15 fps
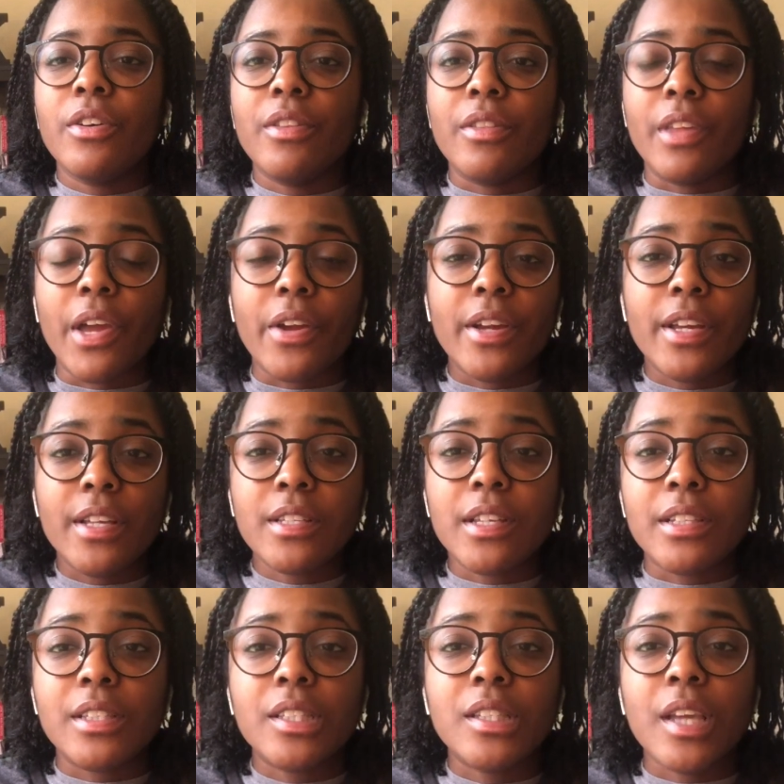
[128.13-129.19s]
There is a
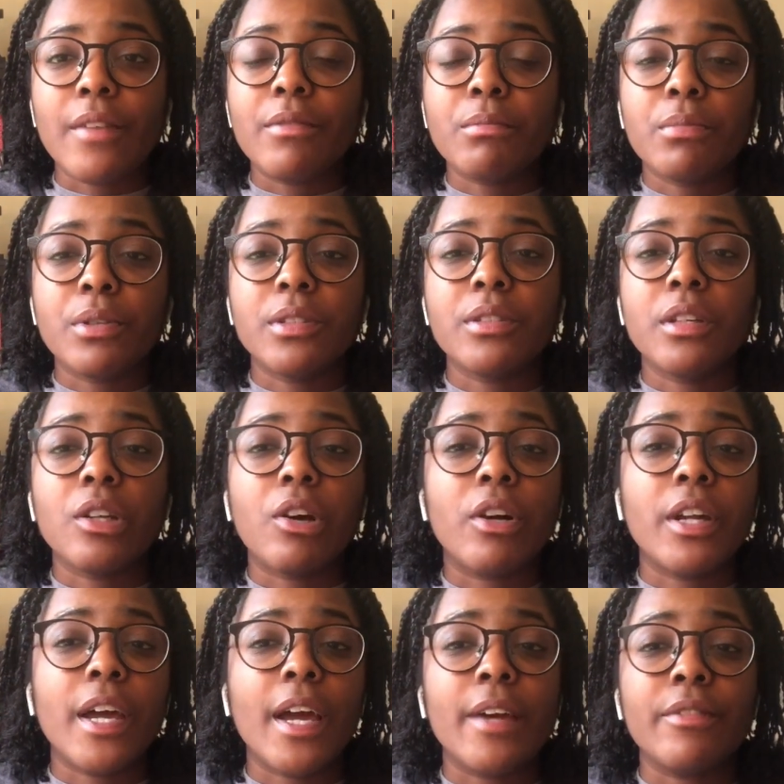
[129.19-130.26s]
7%
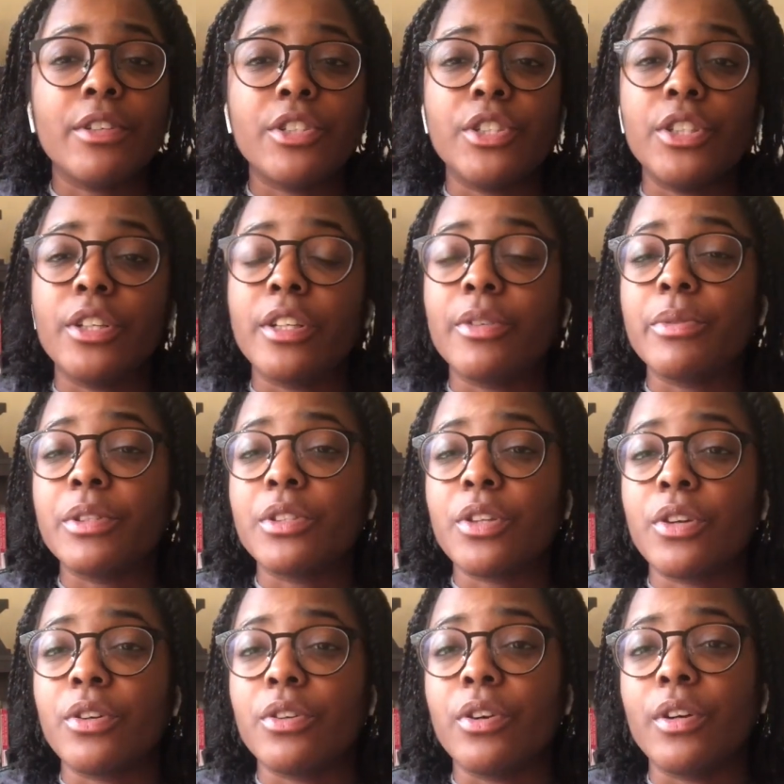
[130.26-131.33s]
on average yearly
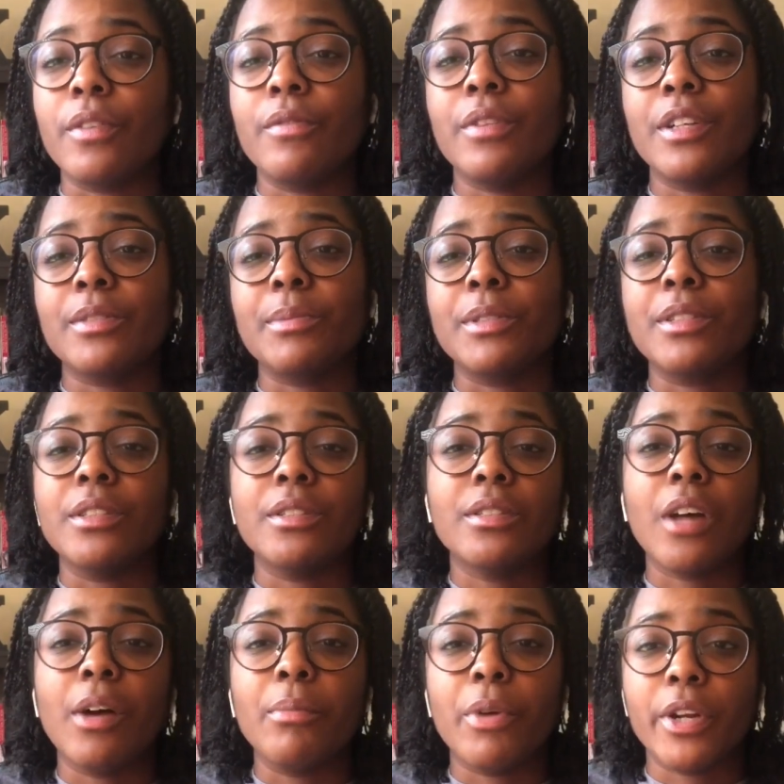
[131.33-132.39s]
return on investments in the
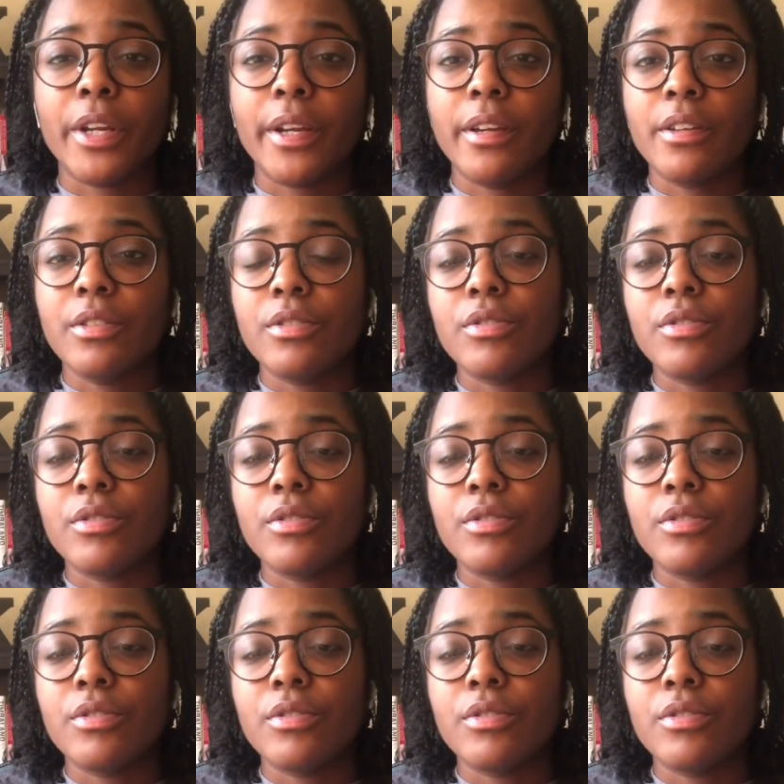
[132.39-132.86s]
stock market.